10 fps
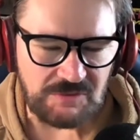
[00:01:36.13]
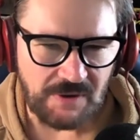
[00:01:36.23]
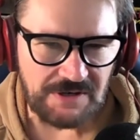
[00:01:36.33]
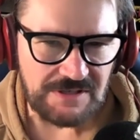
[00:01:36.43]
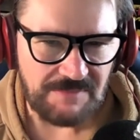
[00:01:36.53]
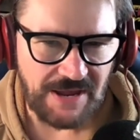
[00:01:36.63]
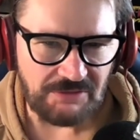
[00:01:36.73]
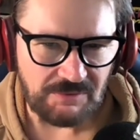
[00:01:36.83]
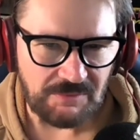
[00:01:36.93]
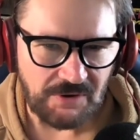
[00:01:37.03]
he runs to the
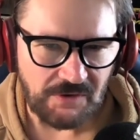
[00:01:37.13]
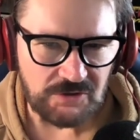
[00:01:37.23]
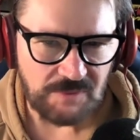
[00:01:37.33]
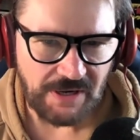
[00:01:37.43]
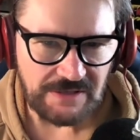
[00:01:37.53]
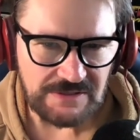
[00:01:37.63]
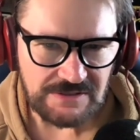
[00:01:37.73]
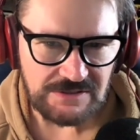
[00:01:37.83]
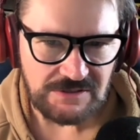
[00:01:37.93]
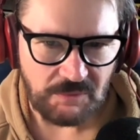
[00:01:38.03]
bathroom during those breaks,
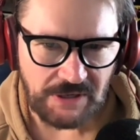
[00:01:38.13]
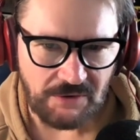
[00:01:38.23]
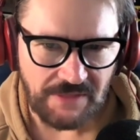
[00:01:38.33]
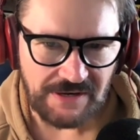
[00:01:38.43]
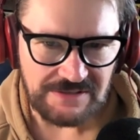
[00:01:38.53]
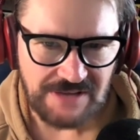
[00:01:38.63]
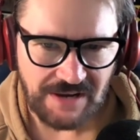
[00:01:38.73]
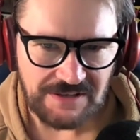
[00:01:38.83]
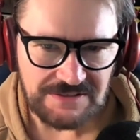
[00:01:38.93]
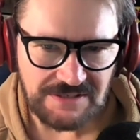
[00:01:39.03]
so we know that he's
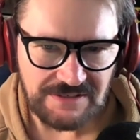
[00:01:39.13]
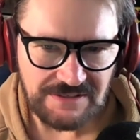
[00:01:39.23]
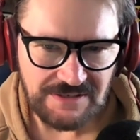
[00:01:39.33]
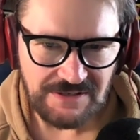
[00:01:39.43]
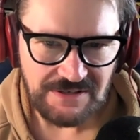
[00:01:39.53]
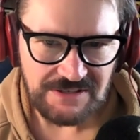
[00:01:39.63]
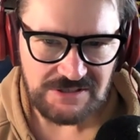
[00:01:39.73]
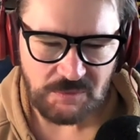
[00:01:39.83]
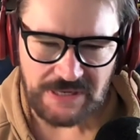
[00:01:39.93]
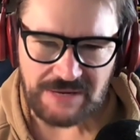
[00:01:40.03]
not listening.
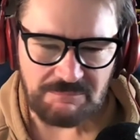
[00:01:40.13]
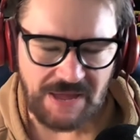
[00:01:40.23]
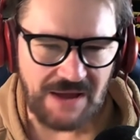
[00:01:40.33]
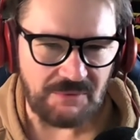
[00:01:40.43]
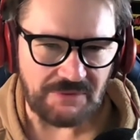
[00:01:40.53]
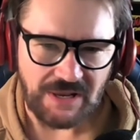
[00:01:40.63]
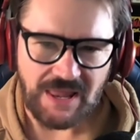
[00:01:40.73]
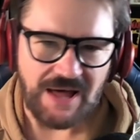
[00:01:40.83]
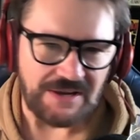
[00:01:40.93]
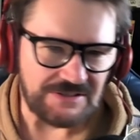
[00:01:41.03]
So we get by with a
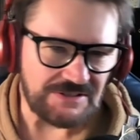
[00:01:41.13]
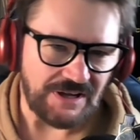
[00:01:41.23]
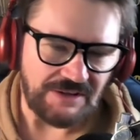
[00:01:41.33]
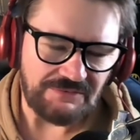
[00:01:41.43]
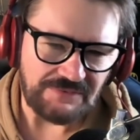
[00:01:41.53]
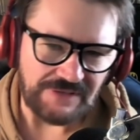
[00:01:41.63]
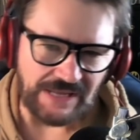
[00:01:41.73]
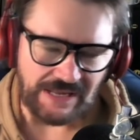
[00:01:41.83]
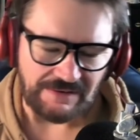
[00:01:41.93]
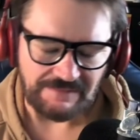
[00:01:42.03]
lot of stuff,
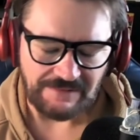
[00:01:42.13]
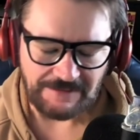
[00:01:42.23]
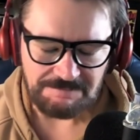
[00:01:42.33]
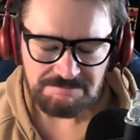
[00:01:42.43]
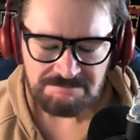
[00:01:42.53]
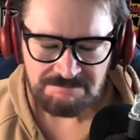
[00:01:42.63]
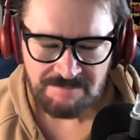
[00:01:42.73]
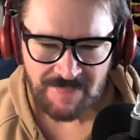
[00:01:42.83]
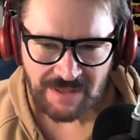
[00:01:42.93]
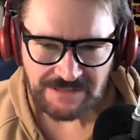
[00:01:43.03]
and
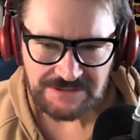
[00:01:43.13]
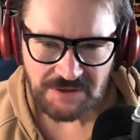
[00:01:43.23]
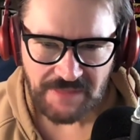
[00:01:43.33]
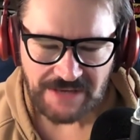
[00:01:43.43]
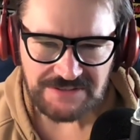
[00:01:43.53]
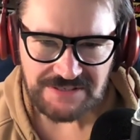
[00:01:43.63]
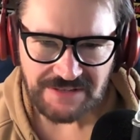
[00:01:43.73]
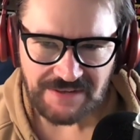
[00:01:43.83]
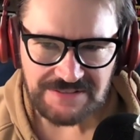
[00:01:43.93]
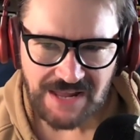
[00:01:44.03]
so that's
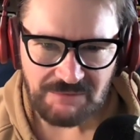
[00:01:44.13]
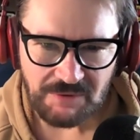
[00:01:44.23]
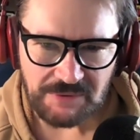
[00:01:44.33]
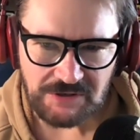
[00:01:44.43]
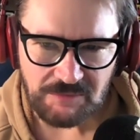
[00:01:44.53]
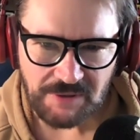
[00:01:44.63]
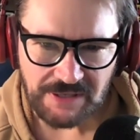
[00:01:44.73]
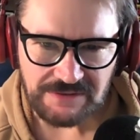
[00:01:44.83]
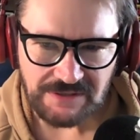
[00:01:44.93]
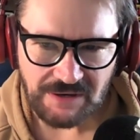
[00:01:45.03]
kind of what we do. But